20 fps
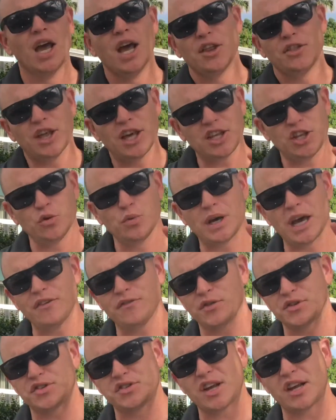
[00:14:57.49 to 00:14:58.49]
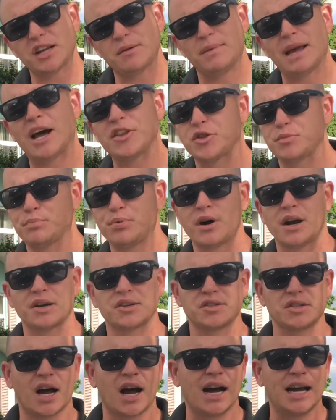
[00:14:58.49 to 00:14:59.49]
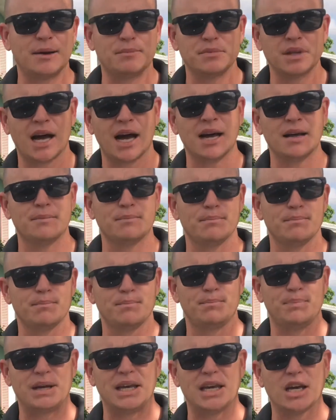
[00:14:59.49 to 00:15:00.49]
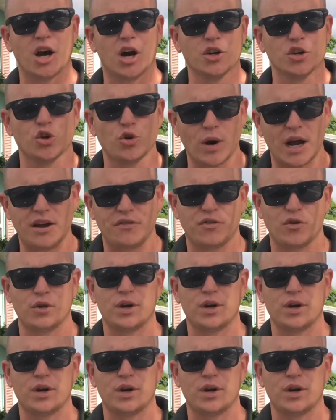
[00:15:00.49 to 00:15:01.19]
Thank you again for sending me out the products. I am not being ungrateful